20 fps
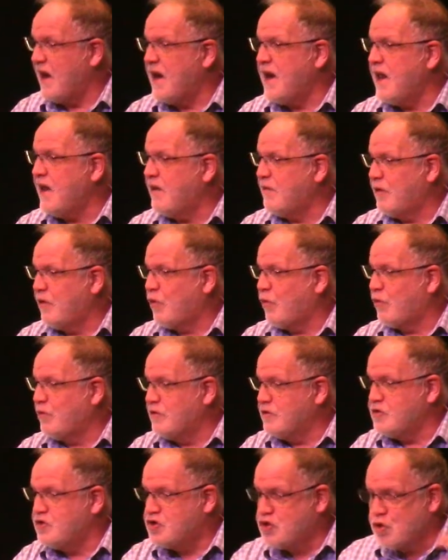any
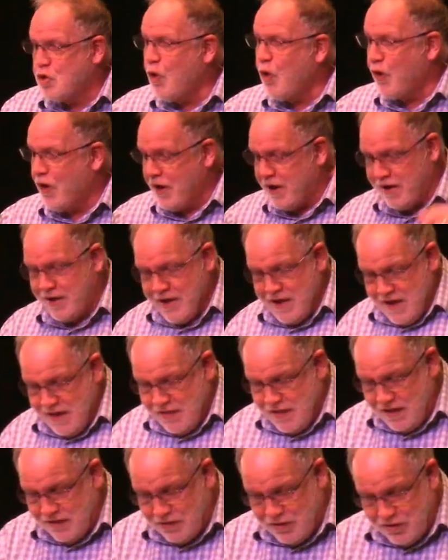joy
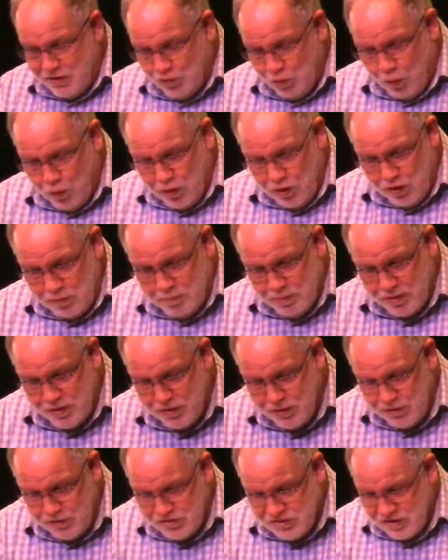that this world
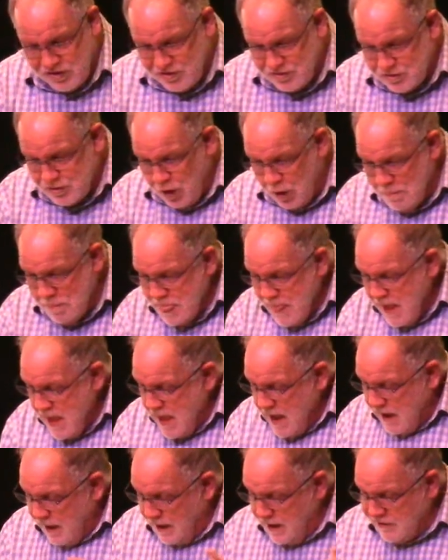produces. So
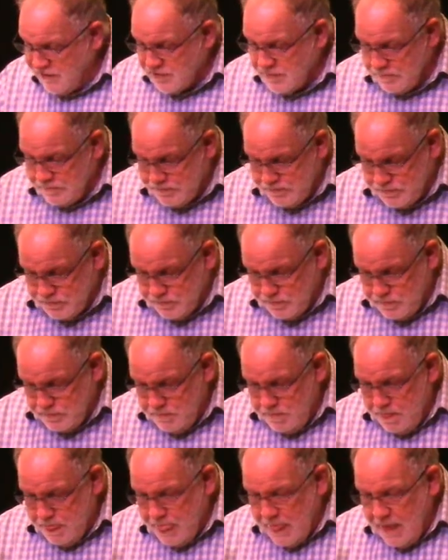let's
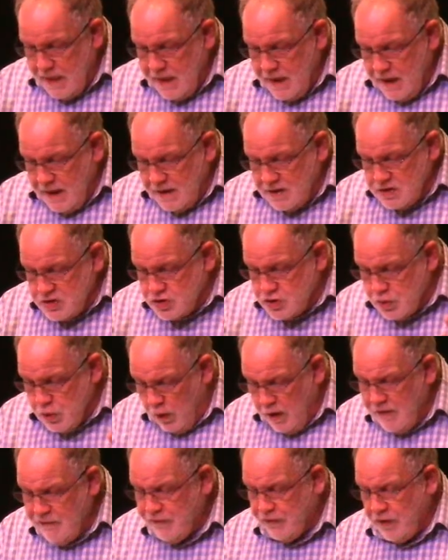
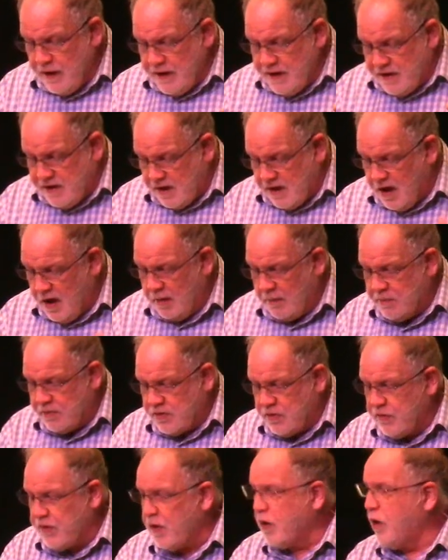joyfully come
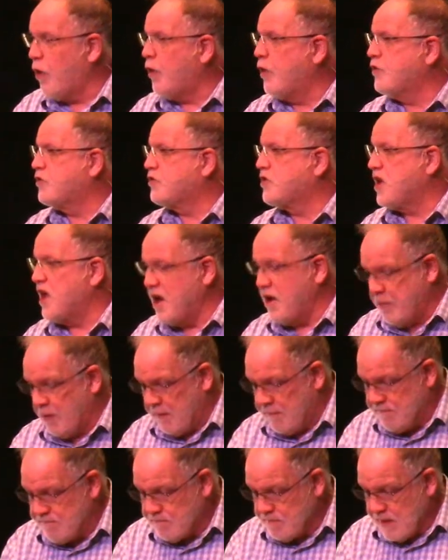to the Lord's
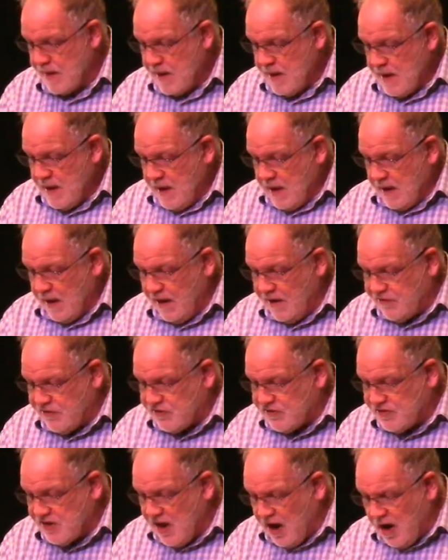table. Let's
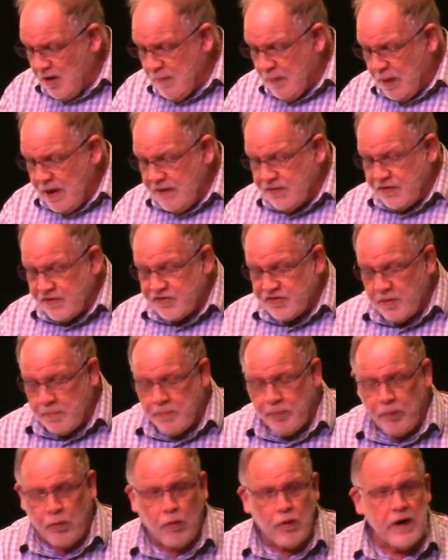celebrate the
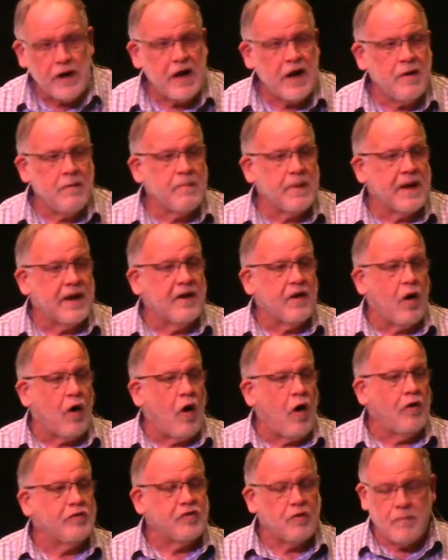supreme and
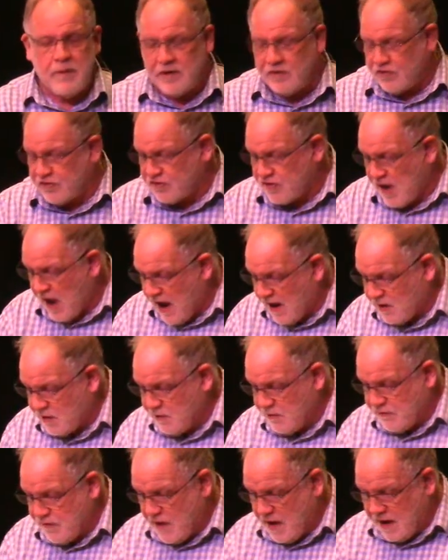ultimate
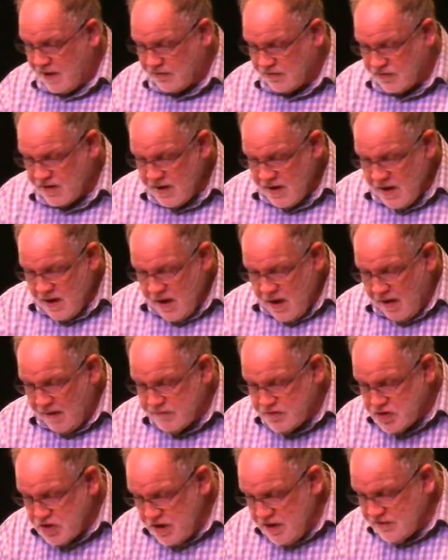sacrifice
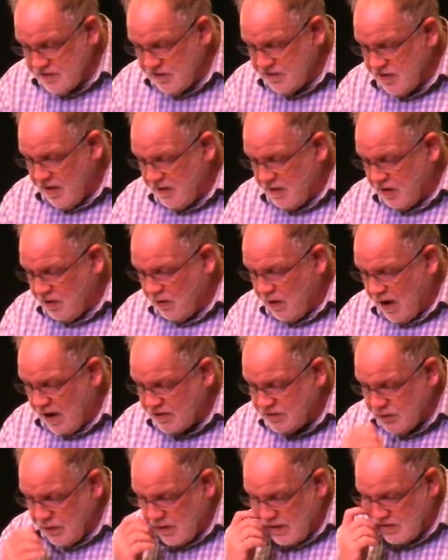of Jesus on the
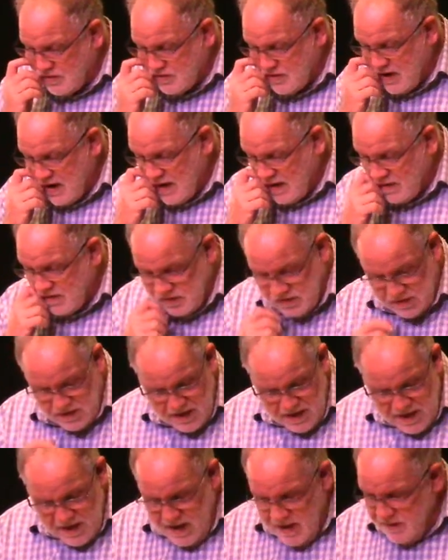cross for our sins
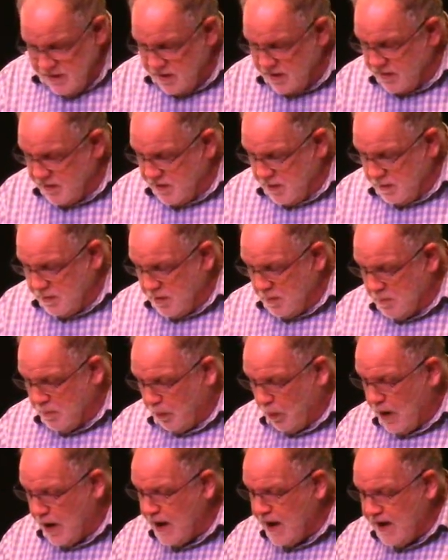the, the, the
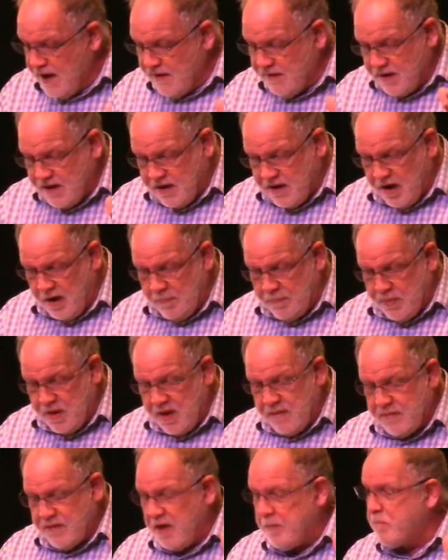bread and the cup,
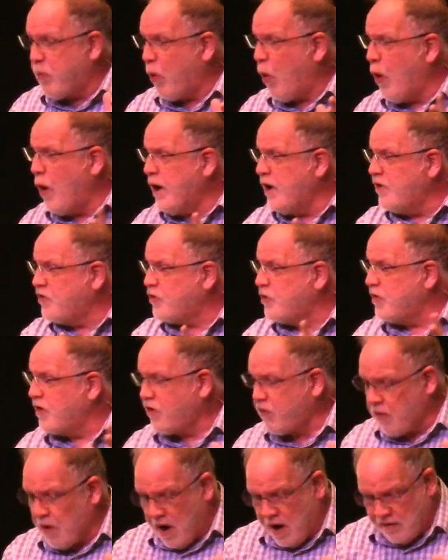they, they point us to the
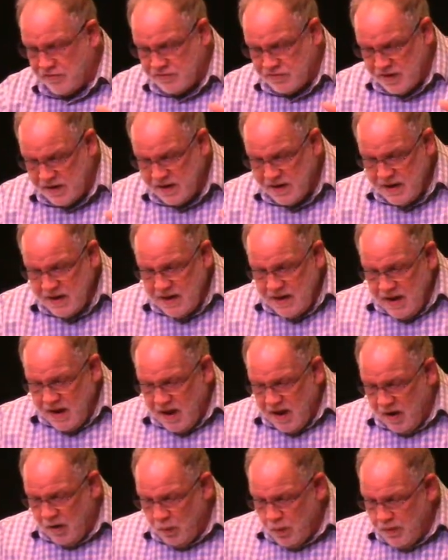cross, they,
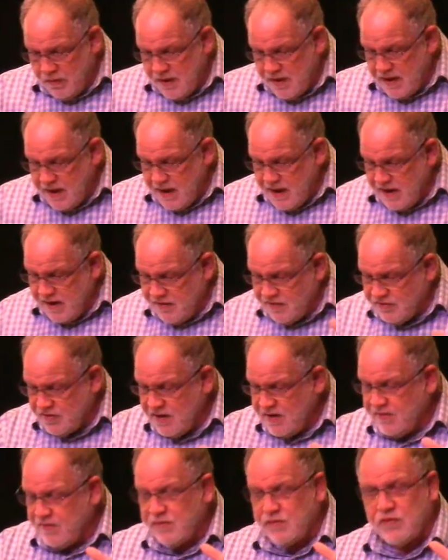uh, where the
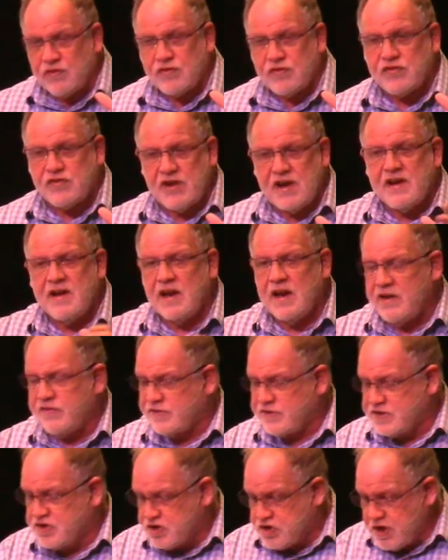innocent,
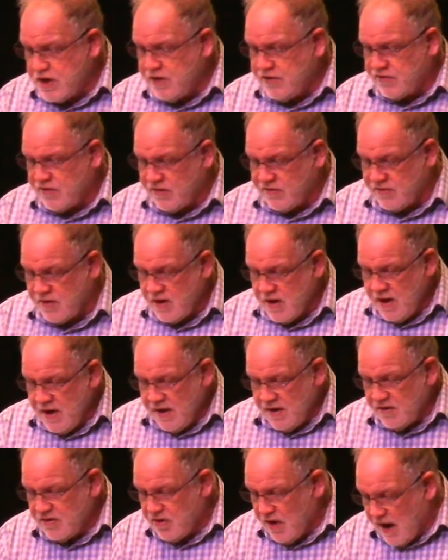sinless Jesus
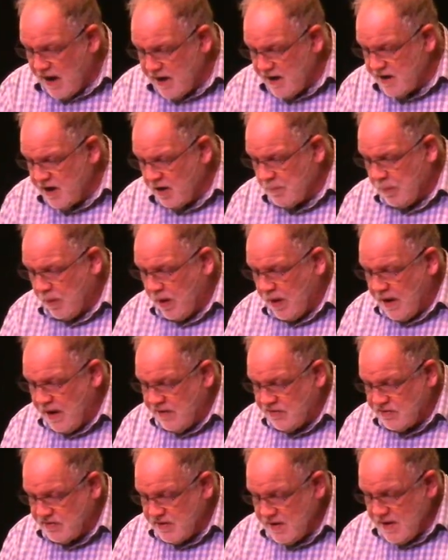died in our
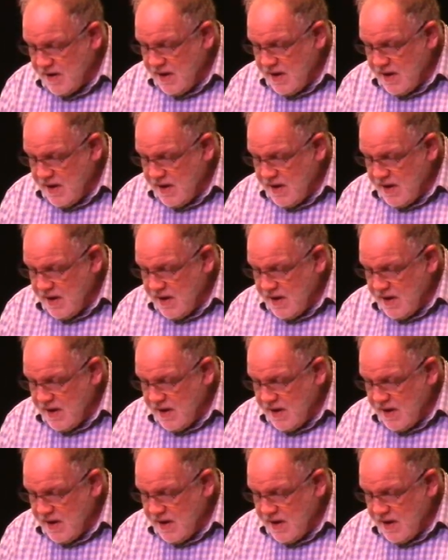place,